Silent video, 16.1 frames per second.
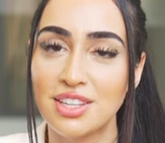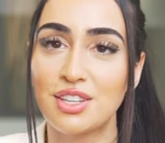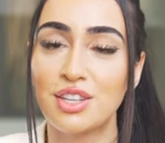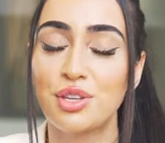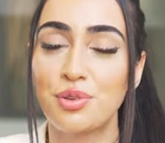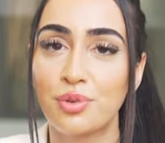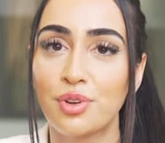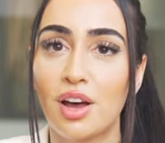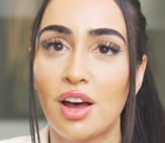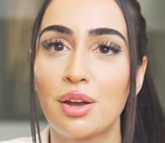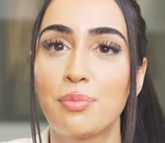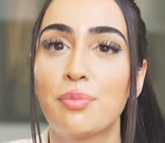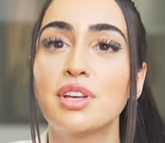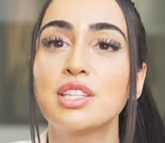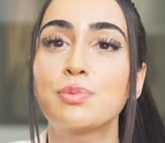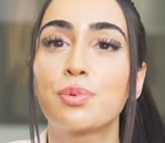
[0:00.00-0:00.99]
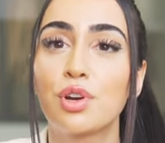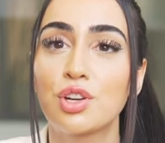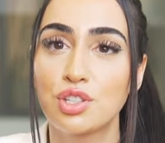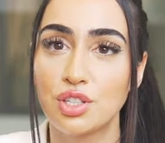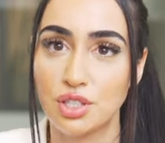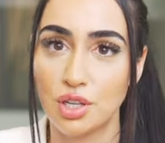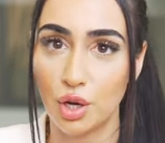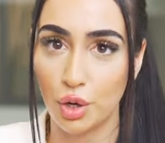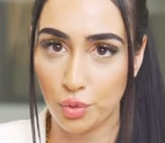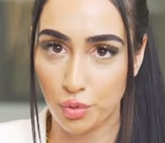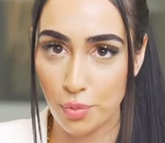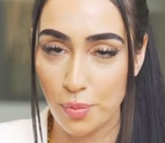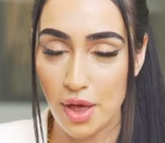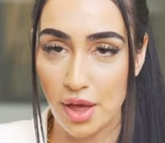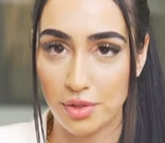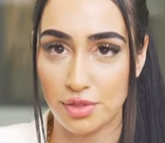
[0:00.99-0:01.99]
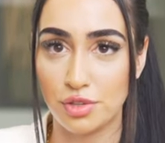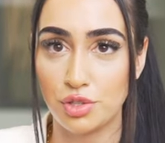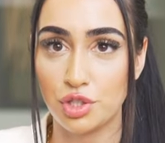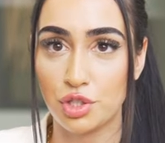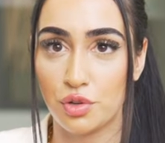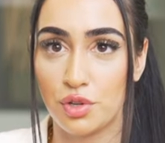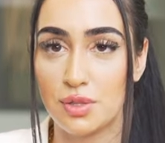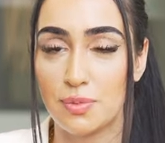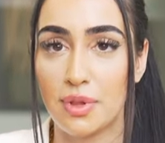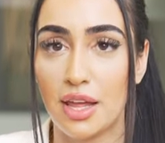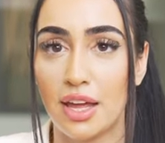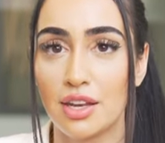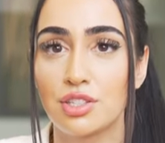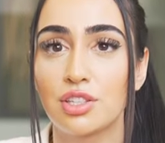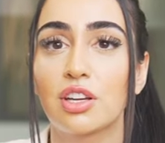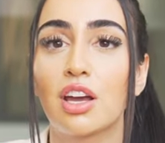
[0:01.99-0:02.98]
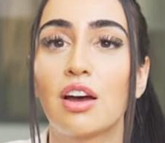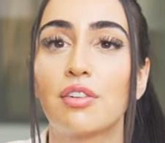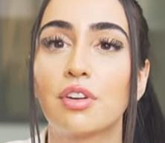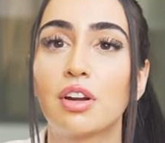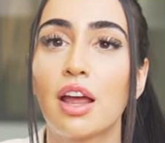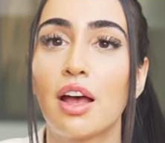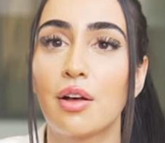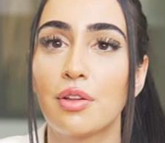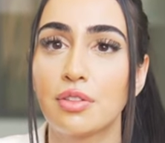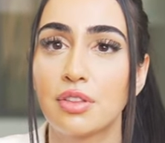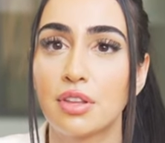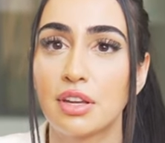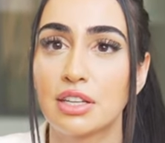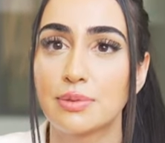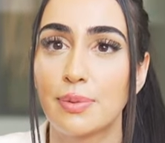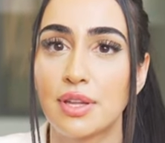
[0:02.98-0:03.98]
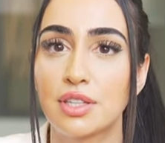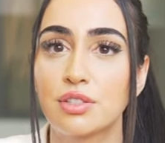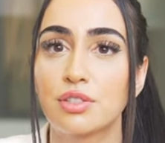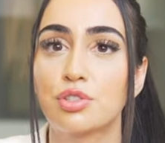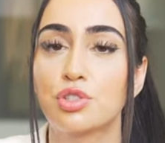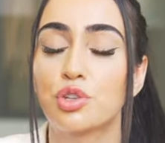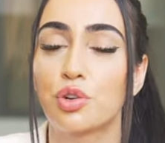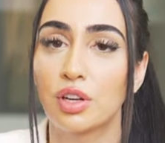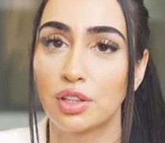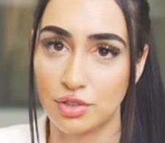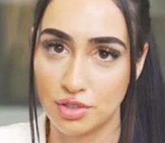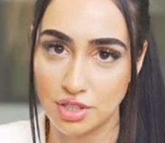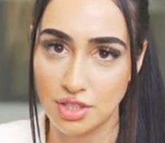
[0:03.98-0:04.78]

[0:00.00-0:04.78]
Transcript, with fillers: in the Yukon must purchase a group health insurance plan to cover health expenses during their